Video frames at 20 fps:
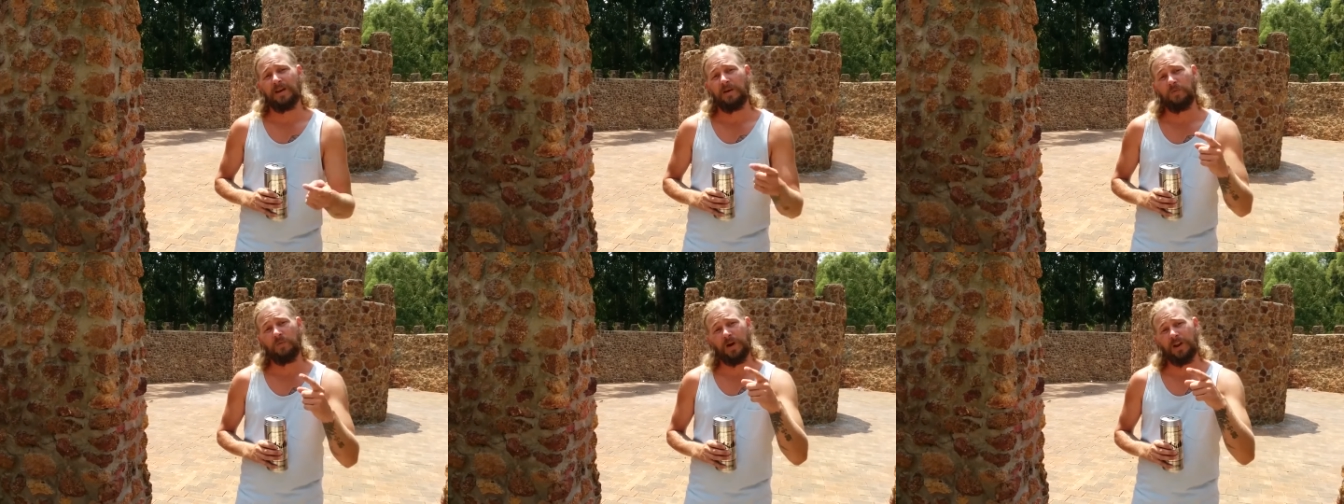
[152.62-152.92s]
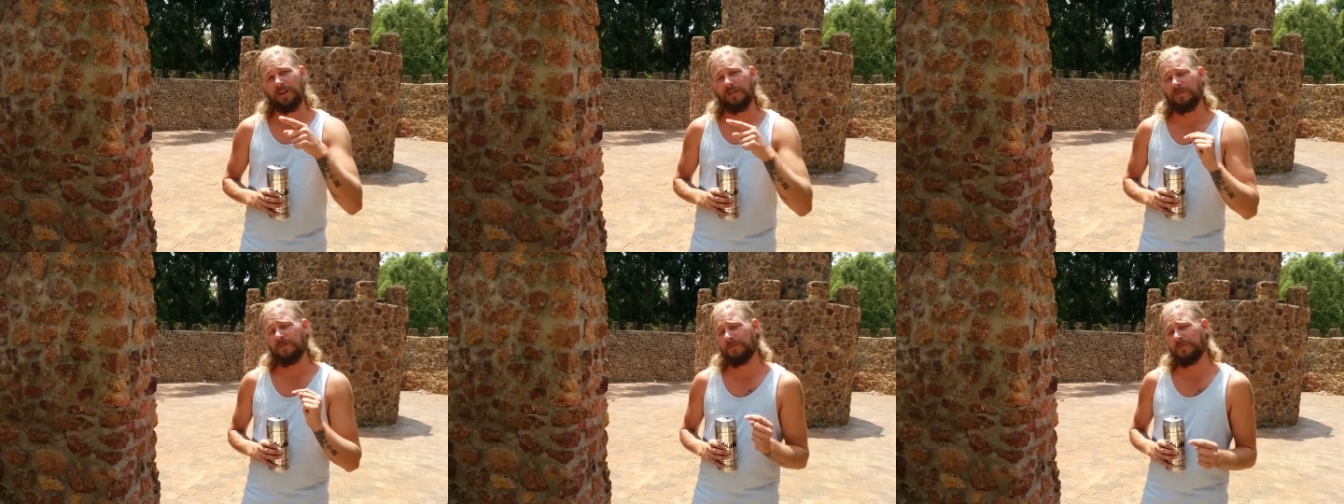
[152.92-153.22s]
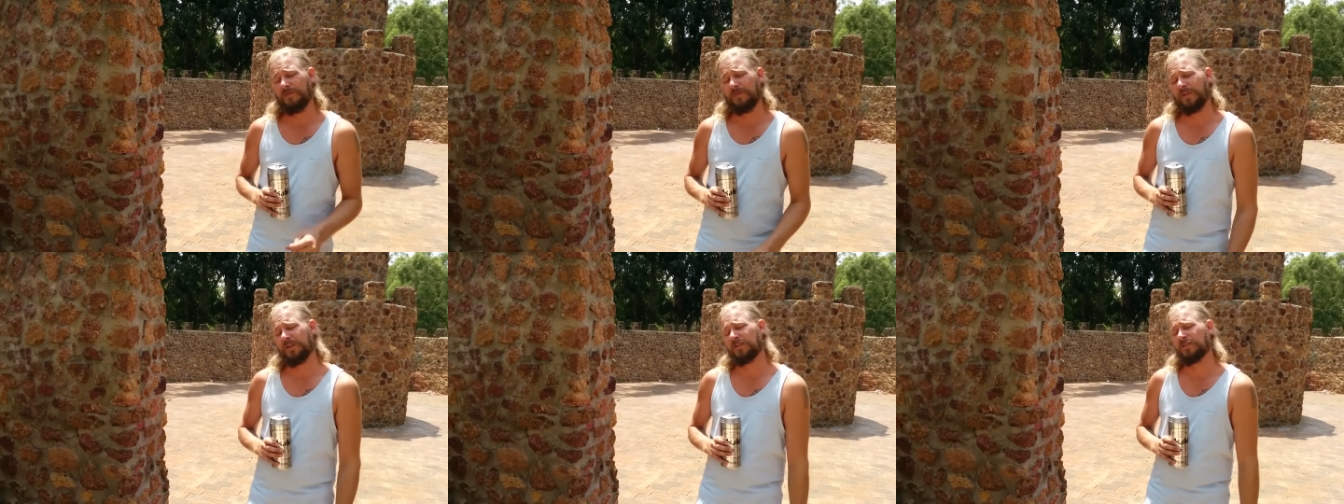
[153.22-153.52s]
One of
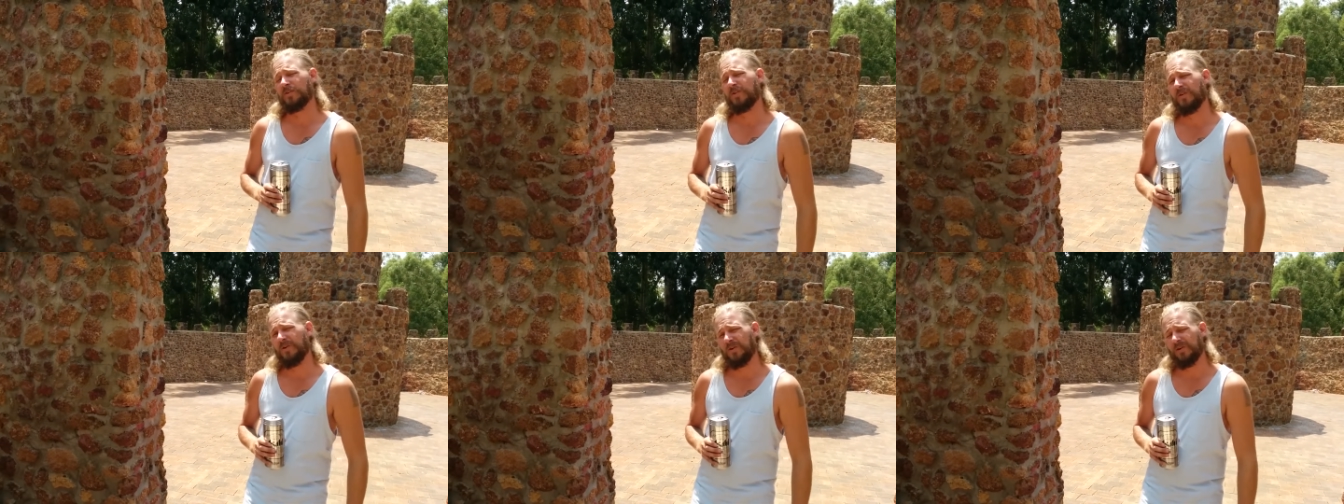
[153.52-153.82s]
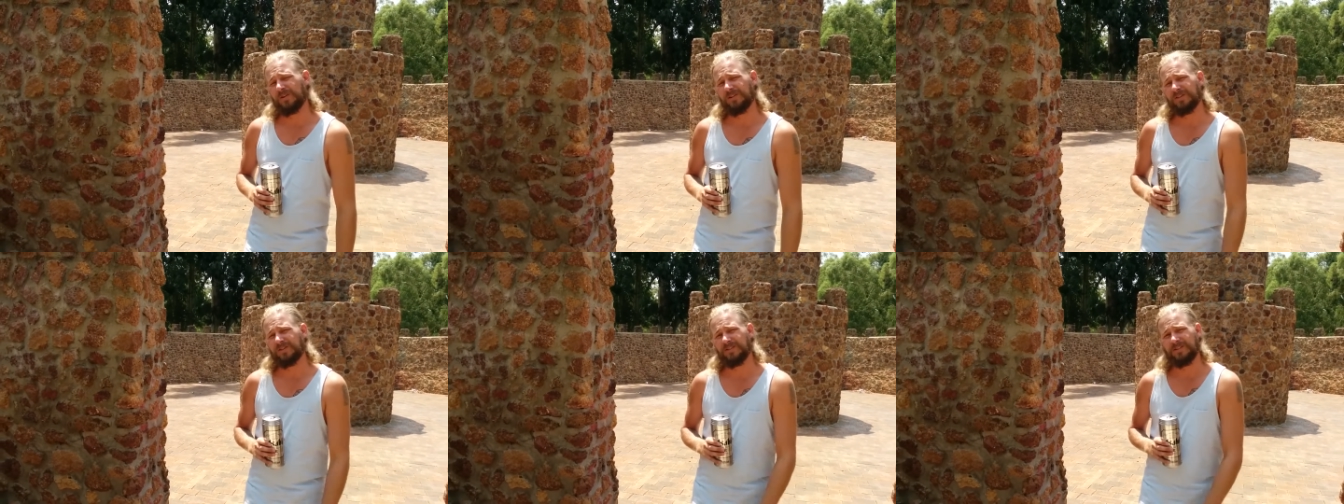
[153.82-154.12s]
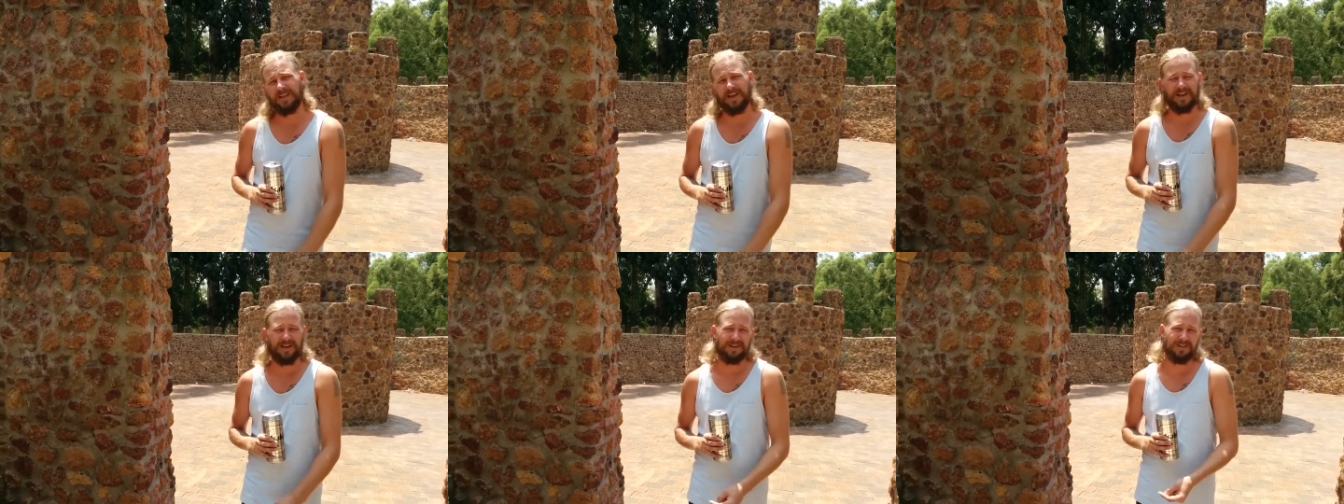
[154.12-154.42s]
the doors
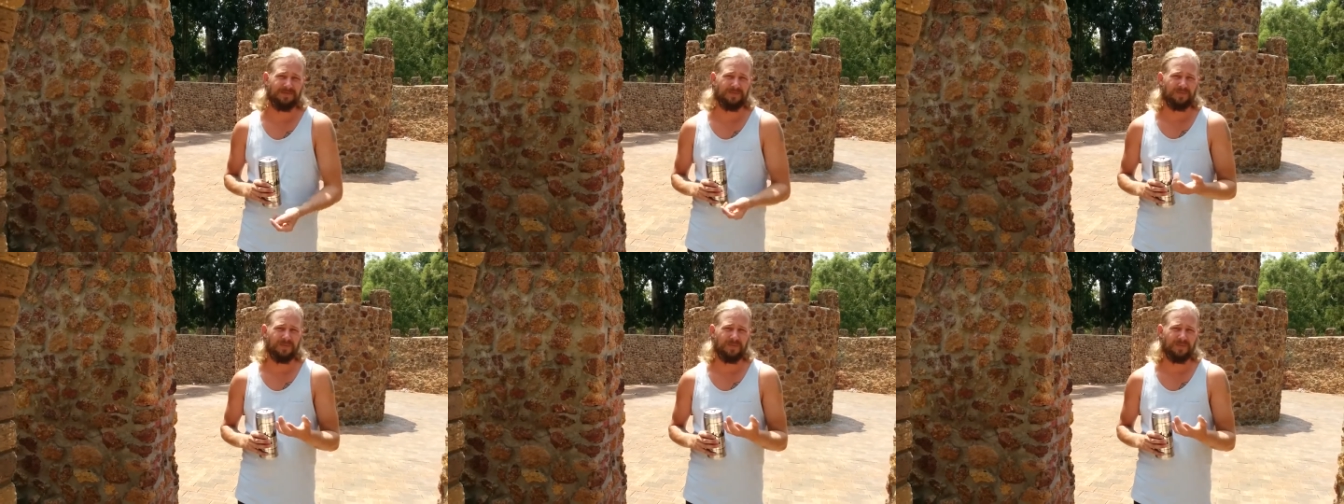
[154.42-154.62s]
that